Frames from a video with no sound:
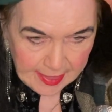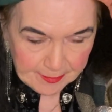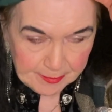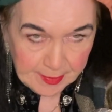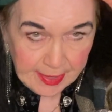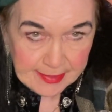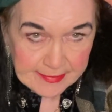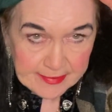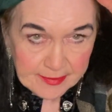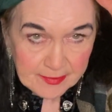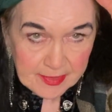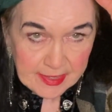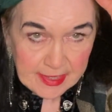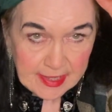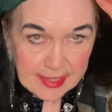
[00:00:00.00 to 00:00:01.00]
But
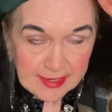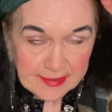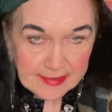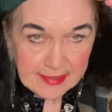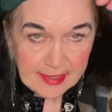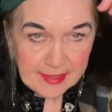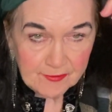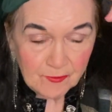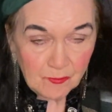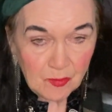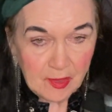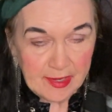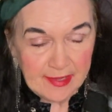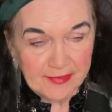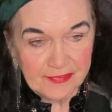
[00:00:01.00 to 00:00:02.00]

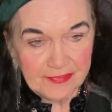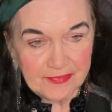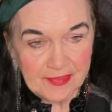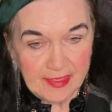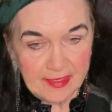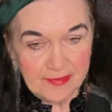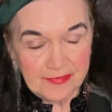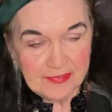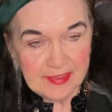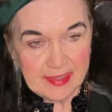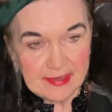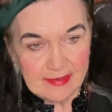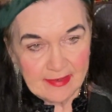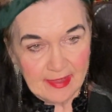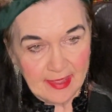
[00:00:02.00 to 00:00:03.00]
what it says
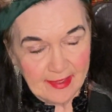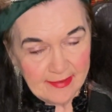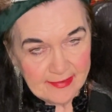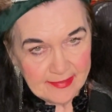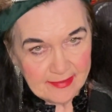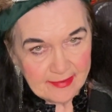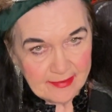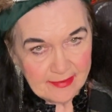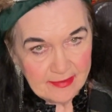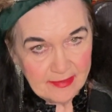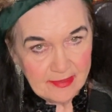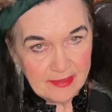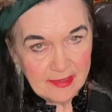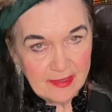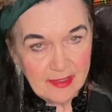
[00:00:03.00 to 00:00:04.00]
in
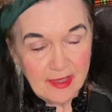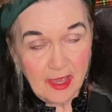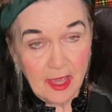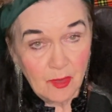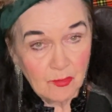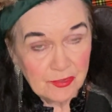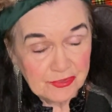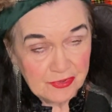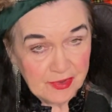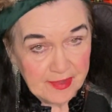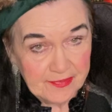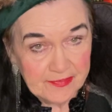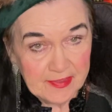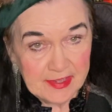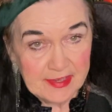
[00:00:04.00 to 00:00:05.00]
Latin, I will
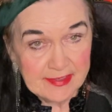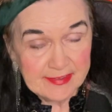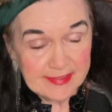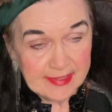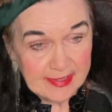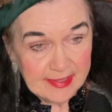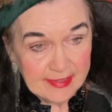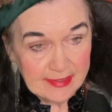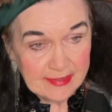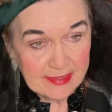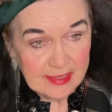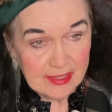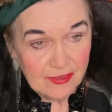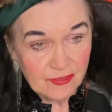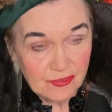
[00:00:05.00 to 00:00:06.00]
translate into
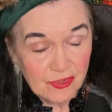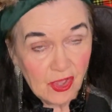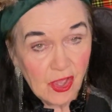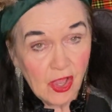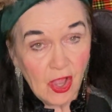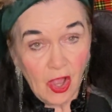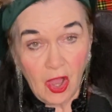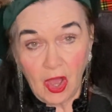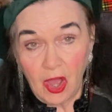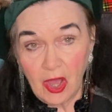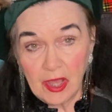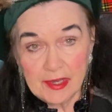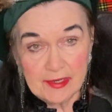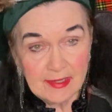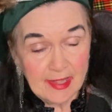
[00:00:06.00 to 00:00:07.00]
English,
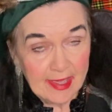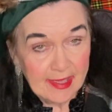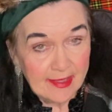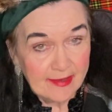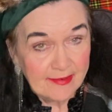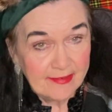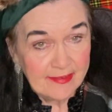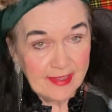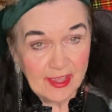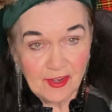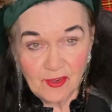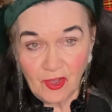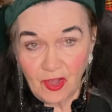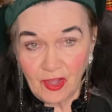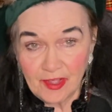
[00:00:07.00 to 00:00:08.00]
on land
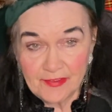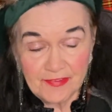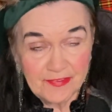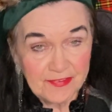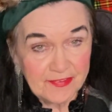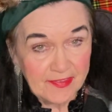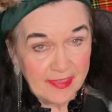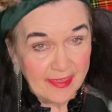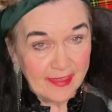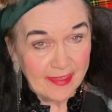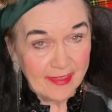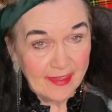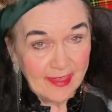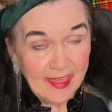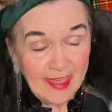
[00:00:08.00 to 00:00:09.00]
and on sea.
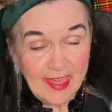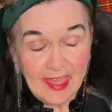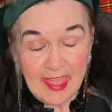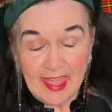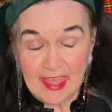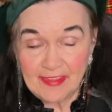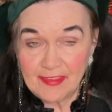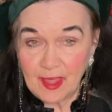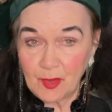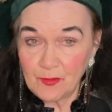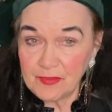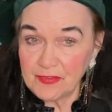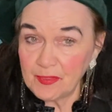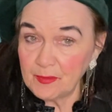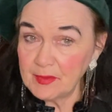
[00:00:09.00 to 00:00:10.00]
And that
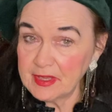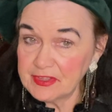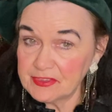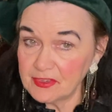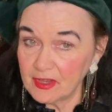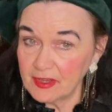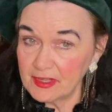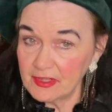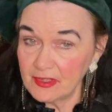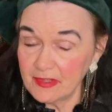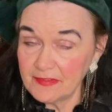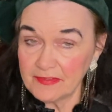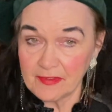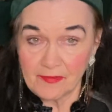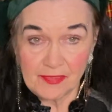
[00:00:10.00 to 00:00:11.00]
was the
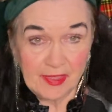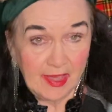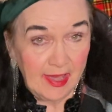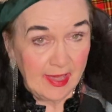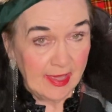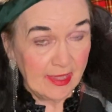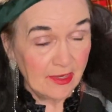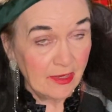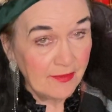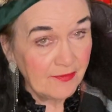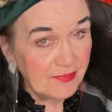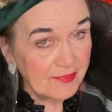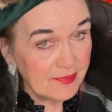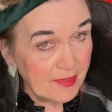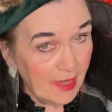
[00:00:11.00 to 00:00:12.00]
MacDonalds of the Isle of
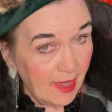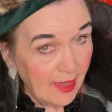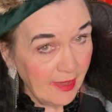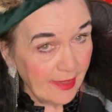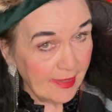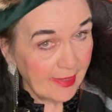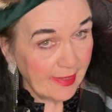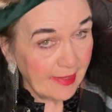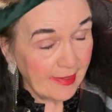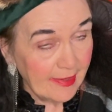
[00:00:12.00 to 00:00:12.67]
Skye.